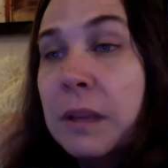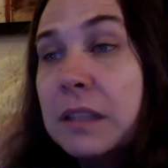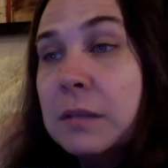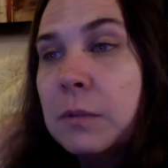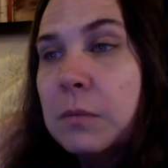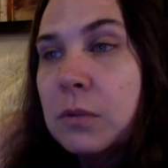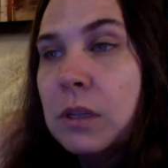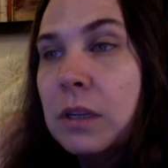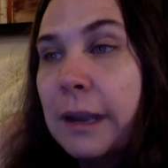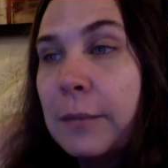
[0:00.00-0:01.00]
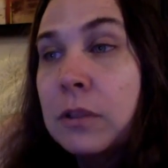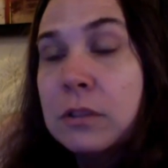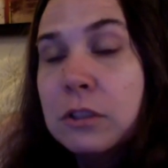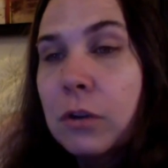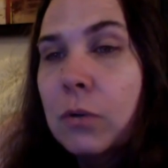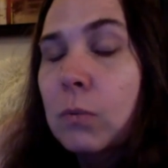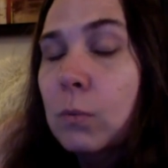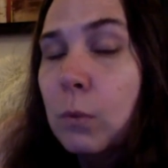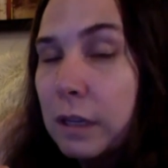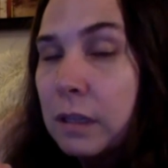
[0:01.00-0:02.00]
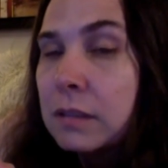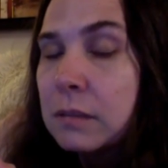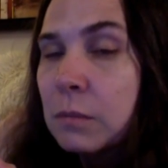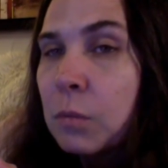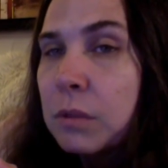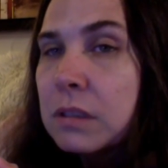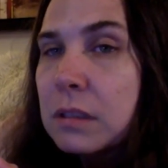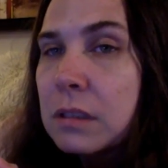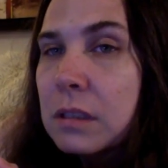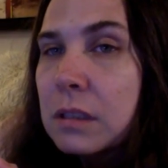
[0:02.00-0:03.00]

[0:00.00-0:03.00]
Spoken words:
basement between Cameron and Joe right at this moment.